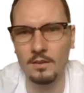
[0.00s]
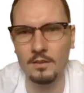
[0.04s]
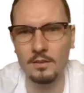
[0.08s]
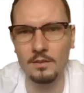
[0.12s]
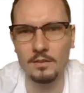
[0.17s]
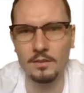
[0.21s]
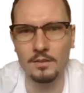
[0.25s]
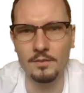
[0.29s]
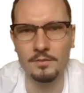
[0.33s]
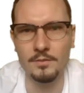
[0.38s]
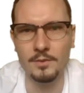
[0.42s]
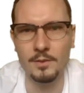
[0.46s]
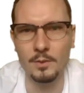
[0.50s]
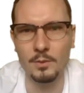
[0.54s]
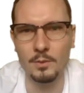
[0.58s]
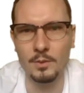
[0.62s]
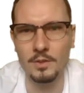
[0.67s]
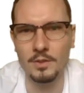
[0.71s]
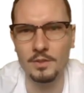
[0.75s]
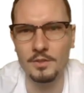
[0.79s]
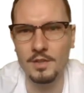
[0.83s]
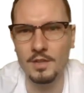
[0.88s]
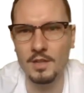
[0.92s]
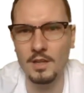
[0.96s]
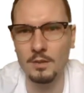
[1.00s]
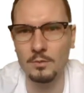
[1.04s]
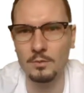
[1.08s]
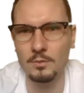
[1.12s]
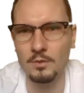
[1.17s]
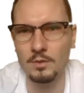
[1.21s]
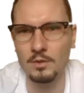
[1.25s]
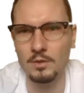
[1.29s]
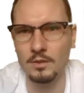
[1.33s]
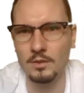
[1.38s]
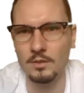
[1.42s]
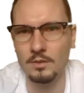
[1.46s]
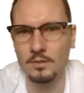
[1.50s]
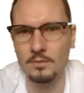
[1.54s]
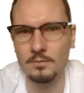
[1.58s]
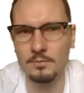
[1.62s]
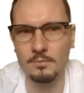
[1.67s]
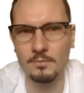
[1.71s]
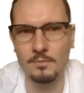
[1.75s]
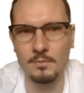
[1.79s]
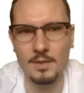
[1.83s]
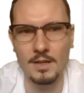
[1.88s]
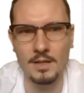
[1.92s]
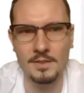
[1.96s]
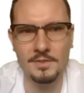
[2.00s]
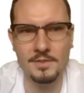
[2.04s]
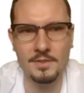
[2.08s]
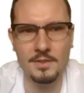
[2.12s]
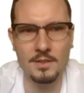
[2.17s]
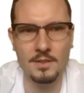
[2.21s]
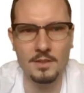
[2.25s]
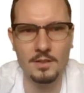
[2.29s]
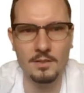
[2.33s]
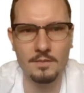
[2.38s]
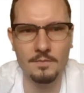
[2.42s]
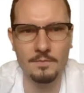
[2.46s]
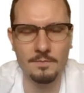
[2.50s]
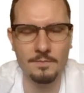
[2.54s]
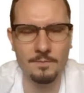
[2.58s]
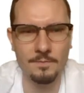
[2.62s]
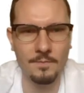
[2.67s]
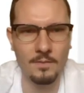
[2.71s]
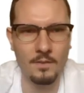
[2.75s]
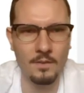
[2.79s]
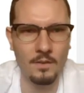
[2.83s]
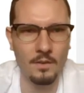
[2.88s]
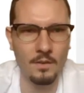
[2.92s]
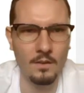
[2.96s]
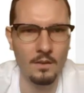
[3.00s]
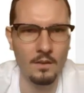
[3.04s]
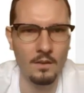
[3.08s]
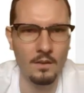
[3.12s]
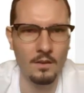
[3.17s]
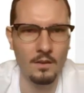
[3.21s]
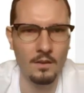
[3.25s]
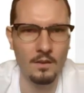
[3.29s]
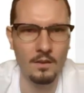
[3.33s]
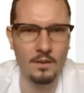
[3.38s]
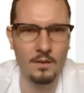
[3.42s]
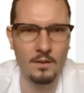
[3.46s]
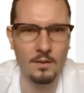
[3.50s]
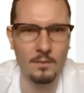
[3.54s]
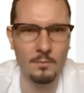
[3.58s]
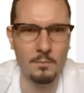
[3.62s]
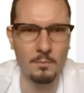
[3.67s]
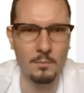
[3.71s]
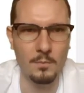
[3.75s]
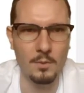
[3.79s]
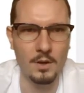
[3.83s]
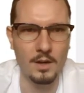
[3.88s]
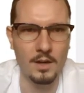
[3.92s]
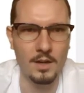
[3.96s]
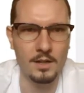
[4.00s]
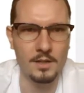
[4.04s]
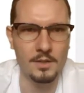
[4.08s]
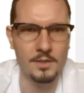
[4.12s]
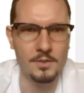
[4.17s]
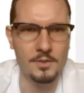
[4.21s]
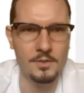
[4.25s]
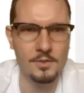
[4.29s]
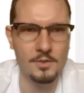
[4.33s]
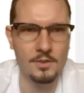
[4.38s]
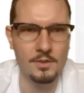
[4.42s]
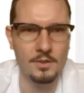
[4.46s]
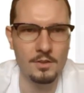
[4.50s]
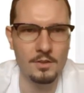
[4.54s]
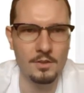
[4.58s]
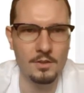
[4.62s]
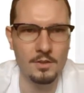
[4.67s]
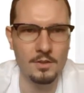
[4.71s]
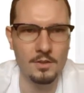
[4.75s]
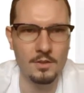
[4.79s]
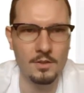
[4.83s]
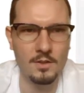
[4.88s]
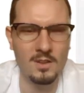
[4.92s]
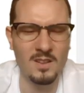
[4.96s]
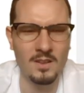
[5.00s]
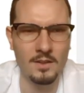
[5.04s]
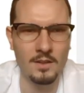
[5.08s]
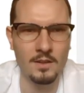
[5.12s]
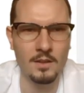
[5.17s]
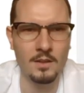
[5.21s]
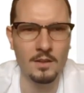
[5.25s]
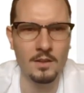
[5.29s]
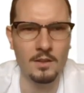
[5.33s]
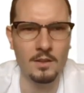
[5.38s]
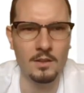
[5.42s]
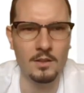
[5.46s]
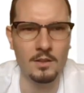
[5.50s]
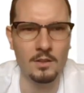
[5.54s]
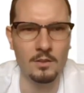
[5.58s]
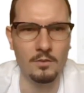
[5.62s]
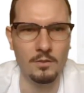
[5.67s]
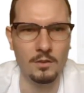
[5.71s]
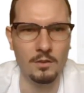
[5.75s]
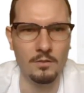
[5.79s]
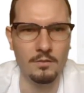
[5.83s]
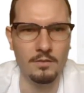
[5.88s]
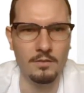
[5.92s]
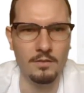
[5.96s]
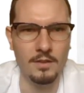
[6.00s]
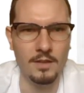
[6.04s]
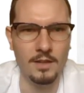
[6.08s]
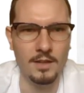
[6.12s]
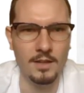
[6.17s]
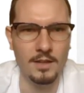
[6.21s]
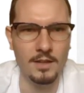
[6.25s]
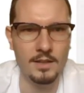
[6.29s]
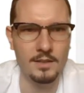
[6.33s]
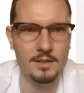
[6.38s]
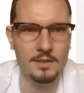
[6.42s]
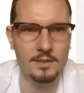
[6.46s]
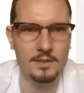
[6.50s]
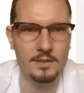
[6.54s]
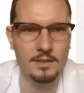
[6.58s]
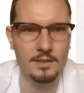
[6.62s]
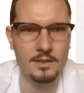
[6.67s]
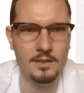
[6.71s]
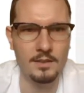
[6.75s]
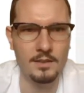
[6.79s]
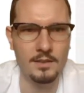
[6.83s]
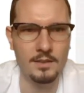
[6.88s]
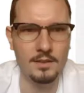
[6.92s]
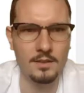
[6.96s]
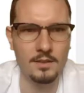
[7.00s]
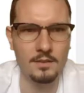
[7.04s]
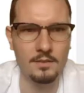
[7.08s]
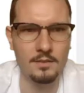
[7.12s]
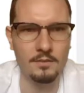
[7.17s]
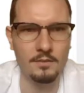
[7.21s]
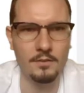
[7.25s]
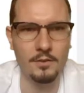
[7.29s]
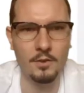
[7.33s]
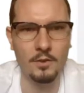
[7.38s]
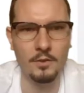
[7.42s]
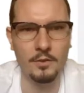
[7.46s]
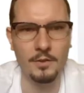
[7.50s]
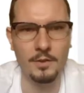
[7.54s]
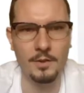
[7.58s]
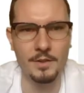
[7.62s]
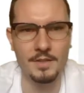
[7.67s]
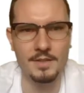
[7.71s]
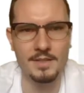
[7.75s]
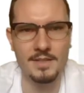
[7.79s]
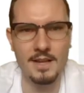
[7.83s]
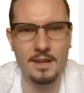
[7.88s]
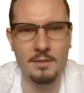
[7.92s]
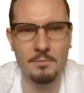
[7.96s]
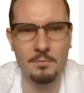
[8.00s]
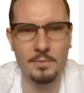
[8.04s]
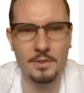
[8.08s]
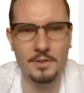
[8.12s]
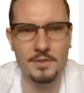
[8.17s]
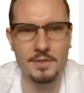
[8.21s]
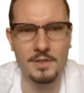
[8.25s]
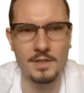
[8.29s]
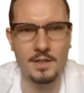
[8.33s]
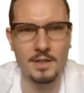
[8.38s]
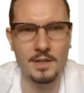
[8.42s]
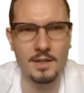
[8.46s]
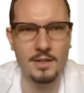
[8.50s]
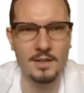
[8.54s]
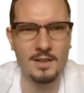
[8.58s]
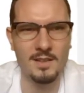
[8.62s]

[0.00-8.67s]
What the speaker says: If you will check out the master branch, you will find folder examples here,